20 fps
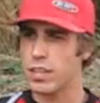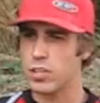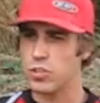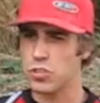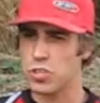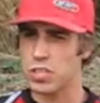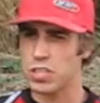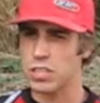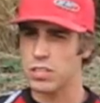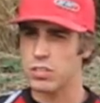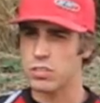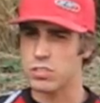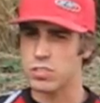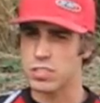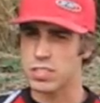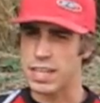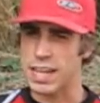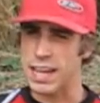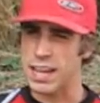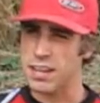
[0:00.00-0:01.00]
that you can either
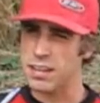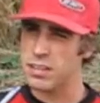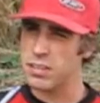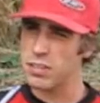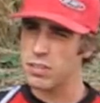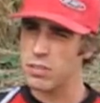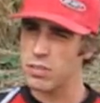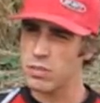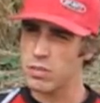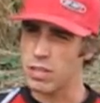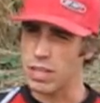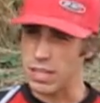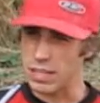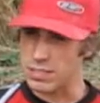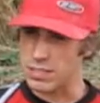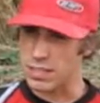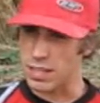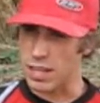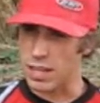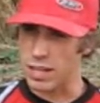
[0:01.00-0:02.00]
stand
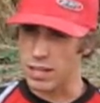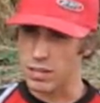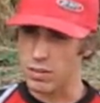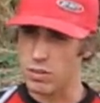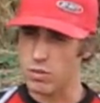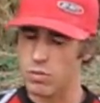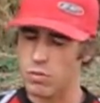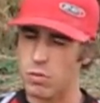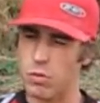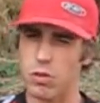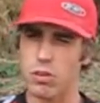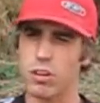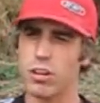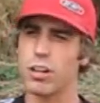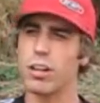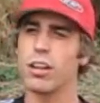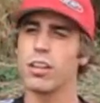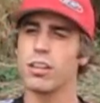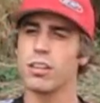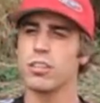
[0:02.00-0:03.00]
inside
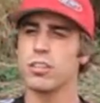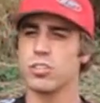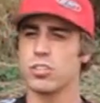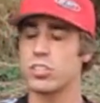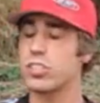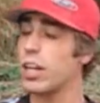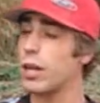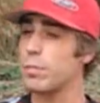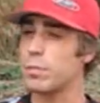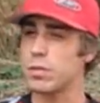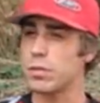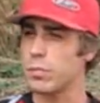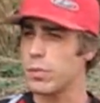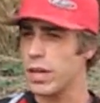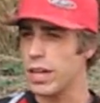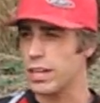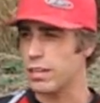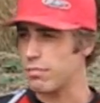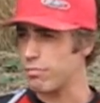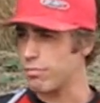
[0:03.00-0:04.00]
or strap to your
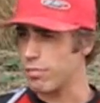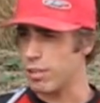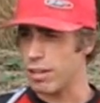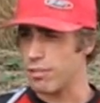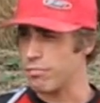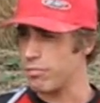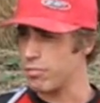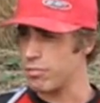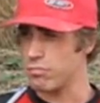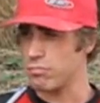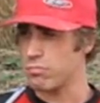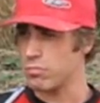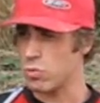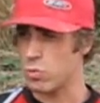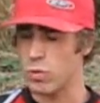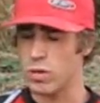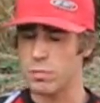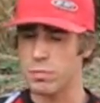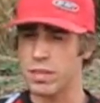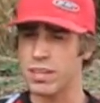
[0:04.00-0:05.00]
back and fly for
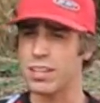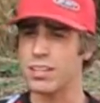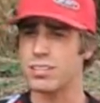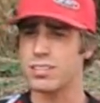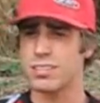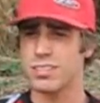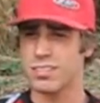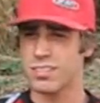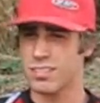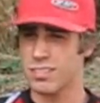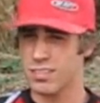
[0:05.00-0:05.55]
20 minutes.